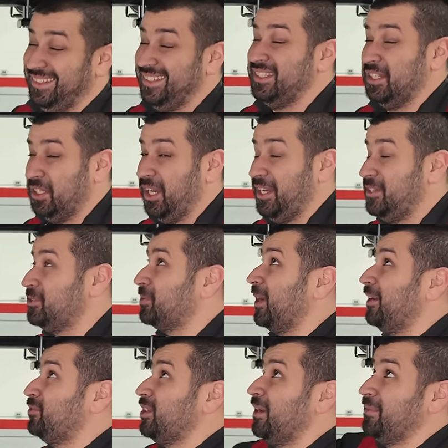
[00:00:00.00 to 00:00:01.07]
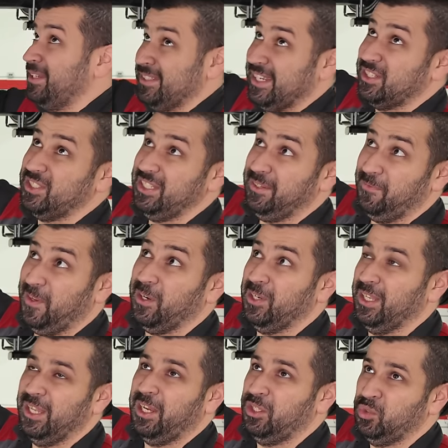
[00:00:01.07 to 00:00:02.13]
is a nice drive shaft. It's actually
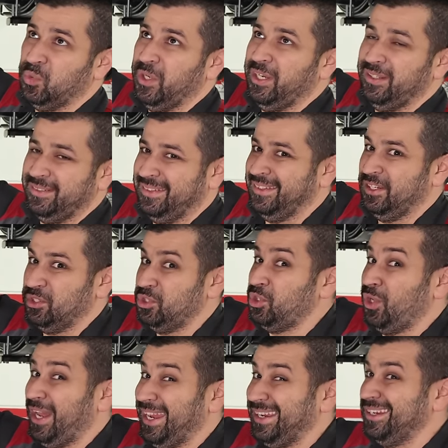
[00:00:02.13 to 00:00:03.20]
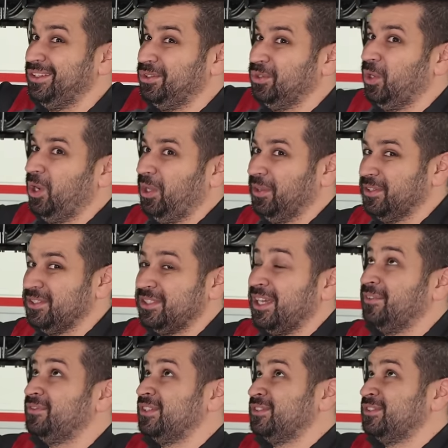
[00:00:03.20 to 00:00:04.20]
very lightweight, and they're trying to do all this stuff